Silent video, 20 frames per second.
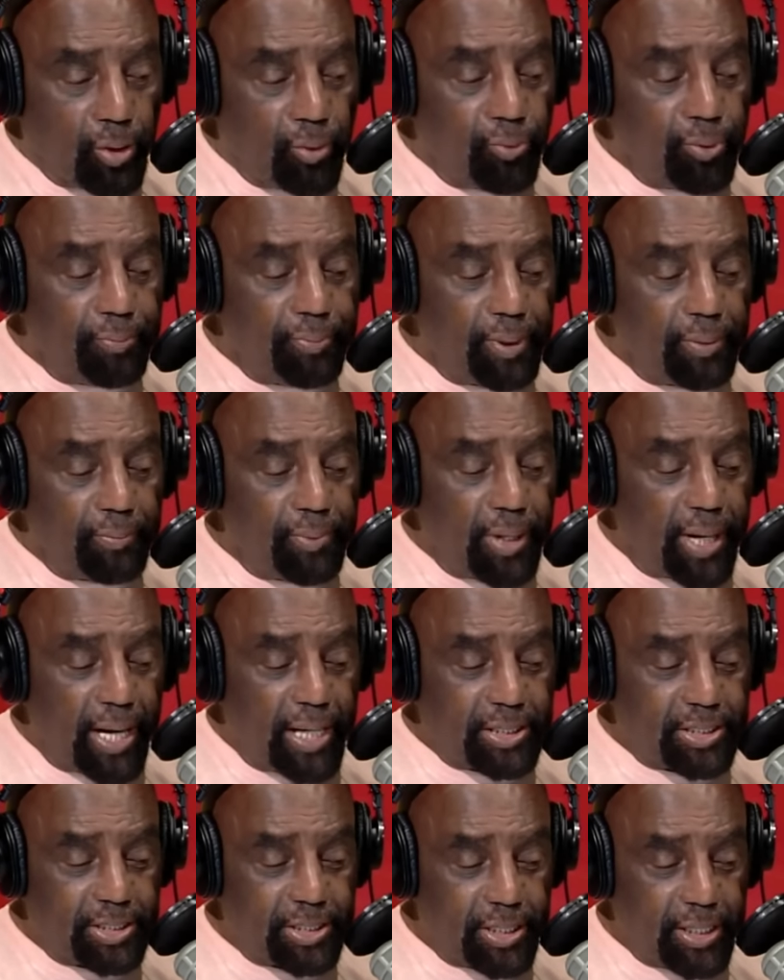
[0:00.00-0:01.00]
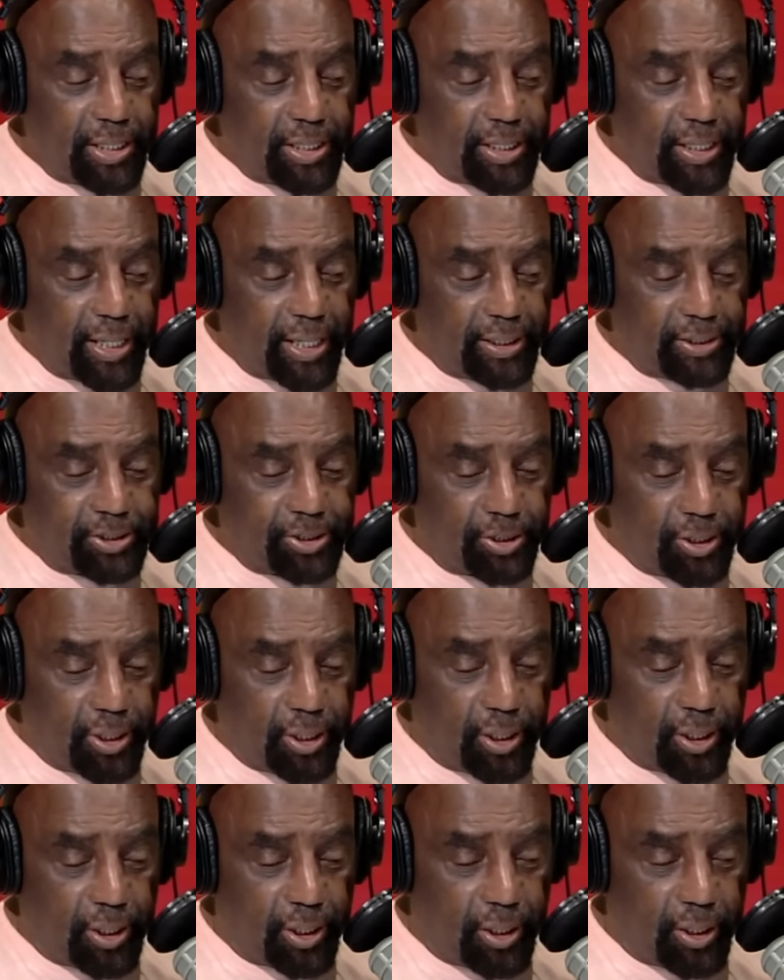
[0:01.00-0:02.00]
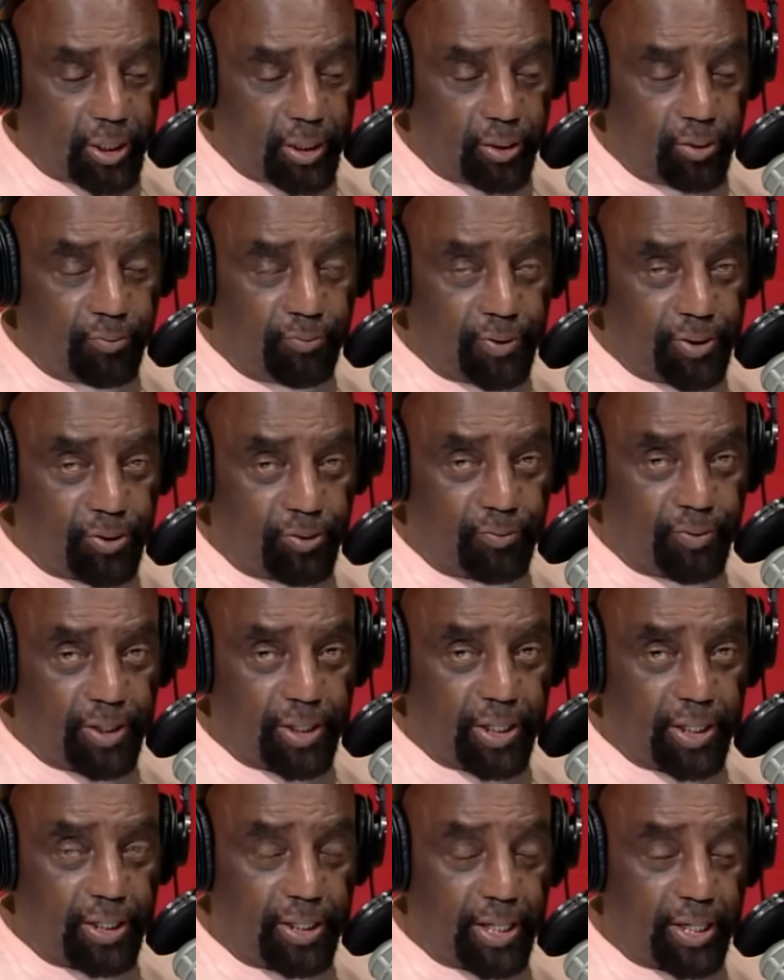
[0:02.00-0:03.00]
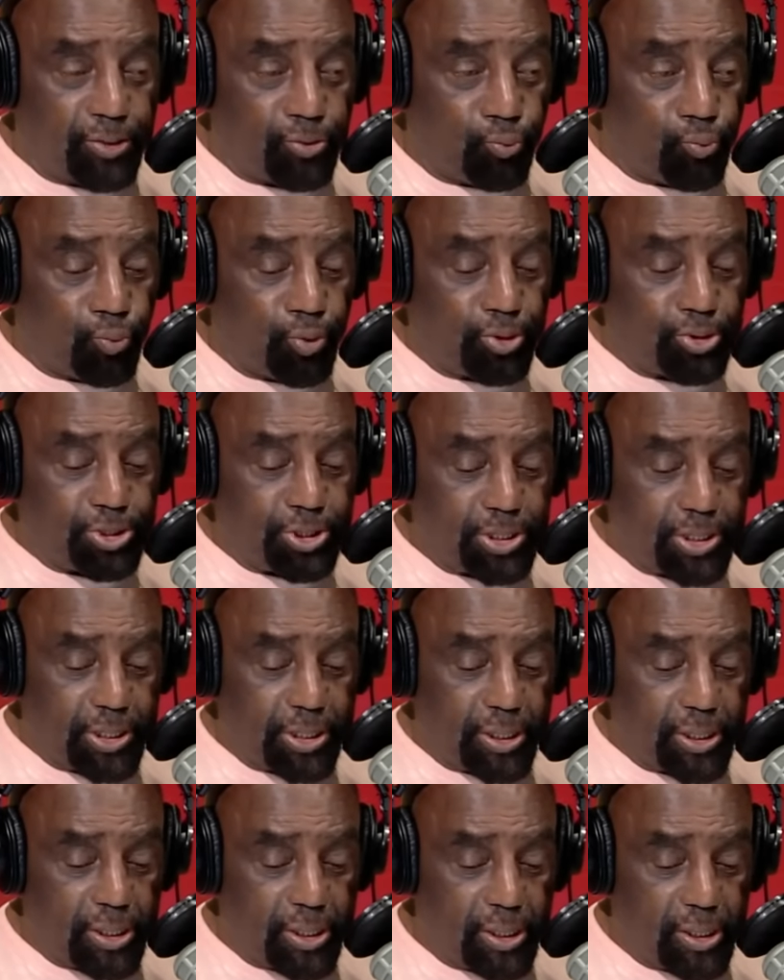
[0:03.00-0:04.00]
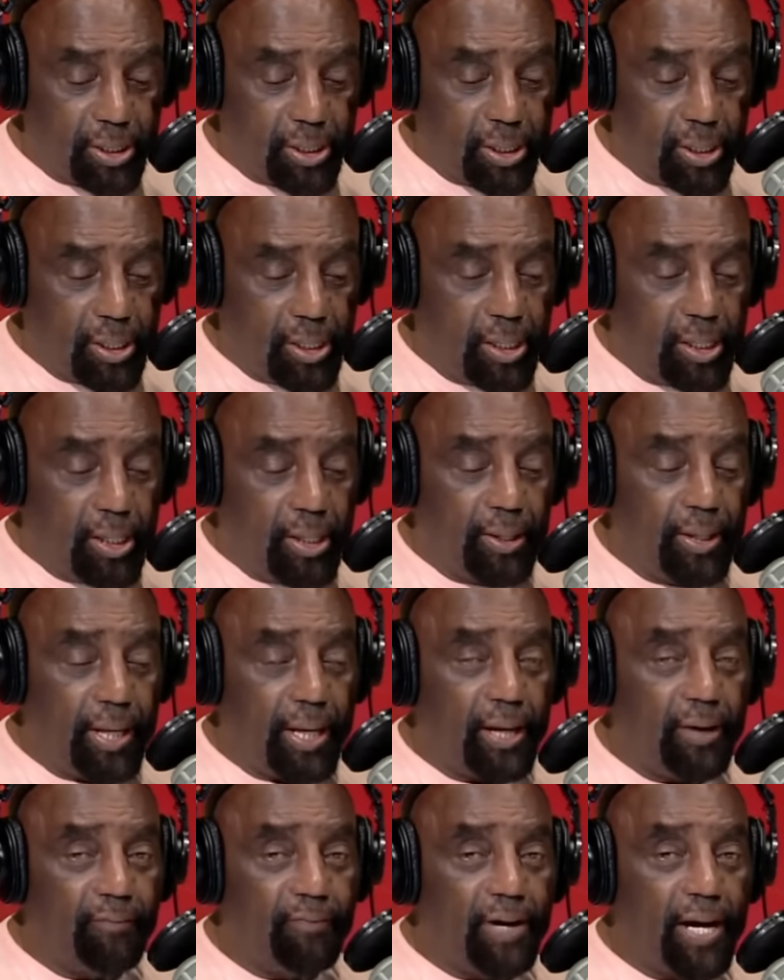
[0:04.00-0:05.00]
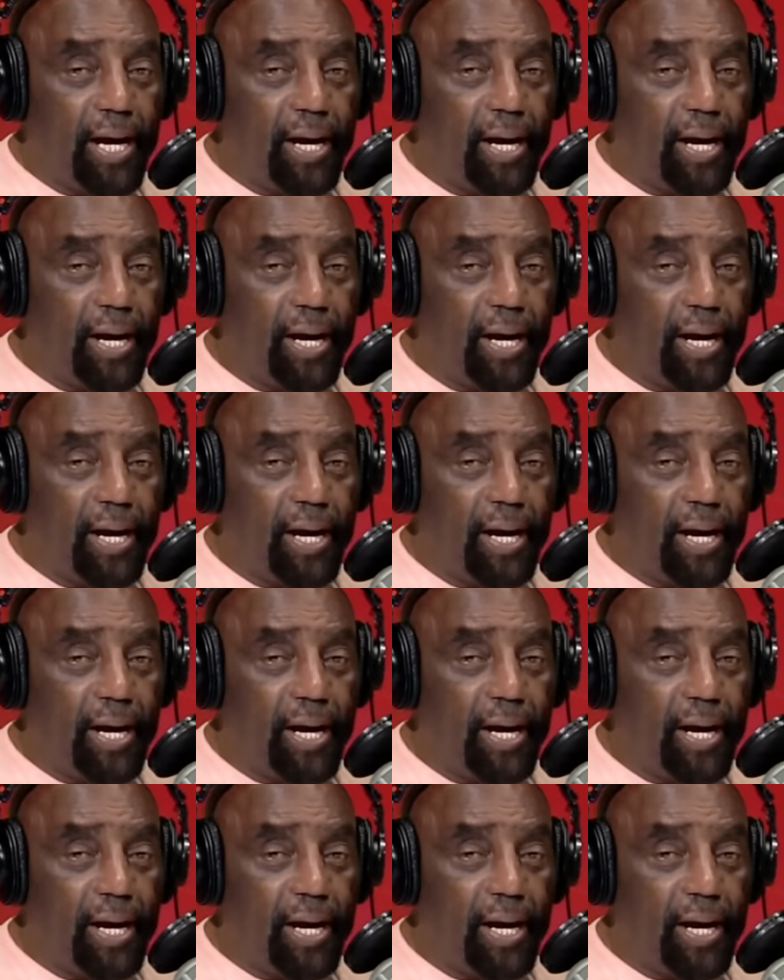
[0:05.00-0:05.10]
Remember I said that over and over again that the worst thing that ever